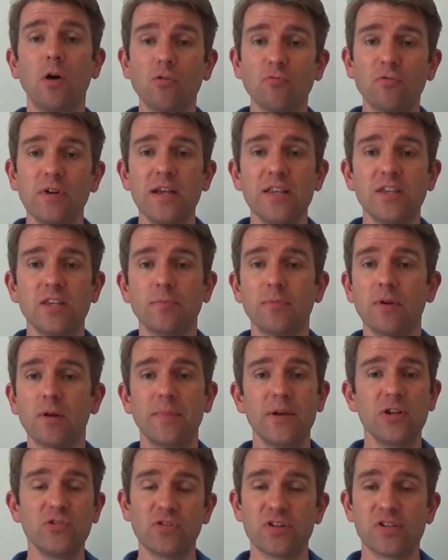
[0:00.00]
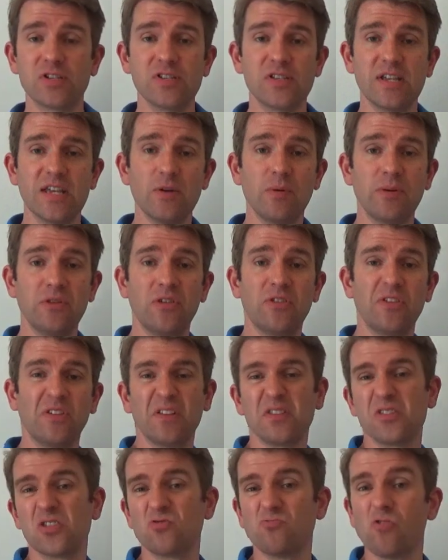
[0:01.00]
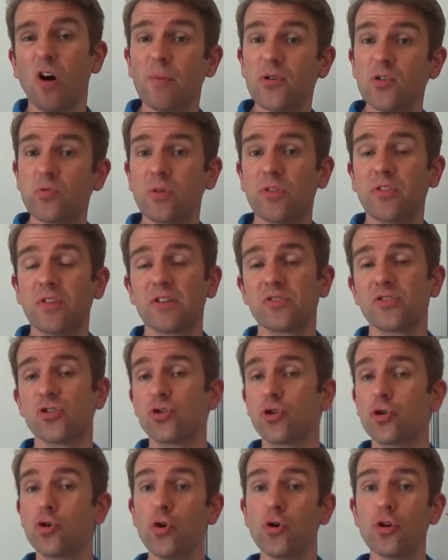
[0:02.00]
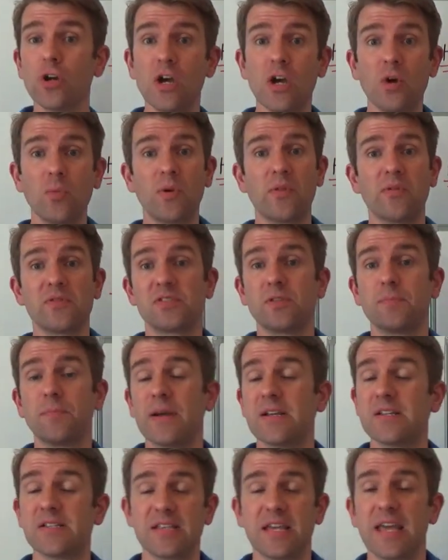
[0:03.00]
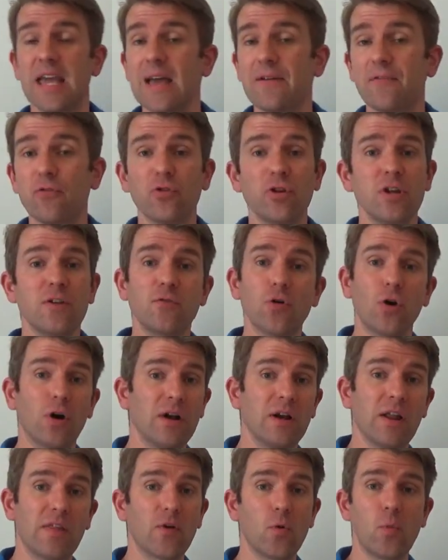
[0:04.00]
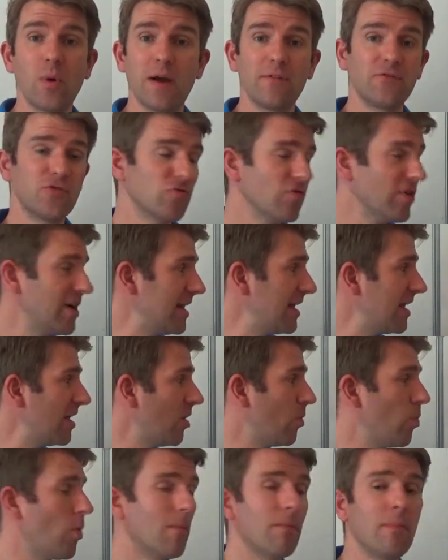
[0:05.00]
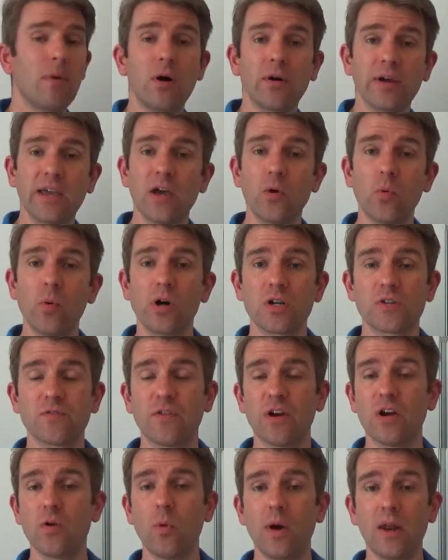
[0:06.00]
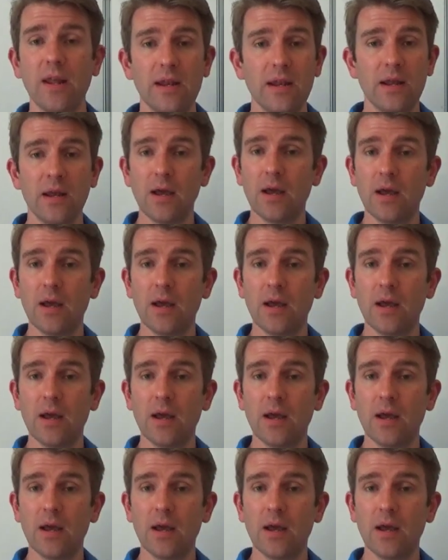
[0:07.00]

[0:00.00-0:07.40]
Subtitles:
I'll read them. I'll be interested to hear whether you think this is rubbish, whether you think this is good, whether it's the best thing ever and you've got another way of trading it and what market it works very well in.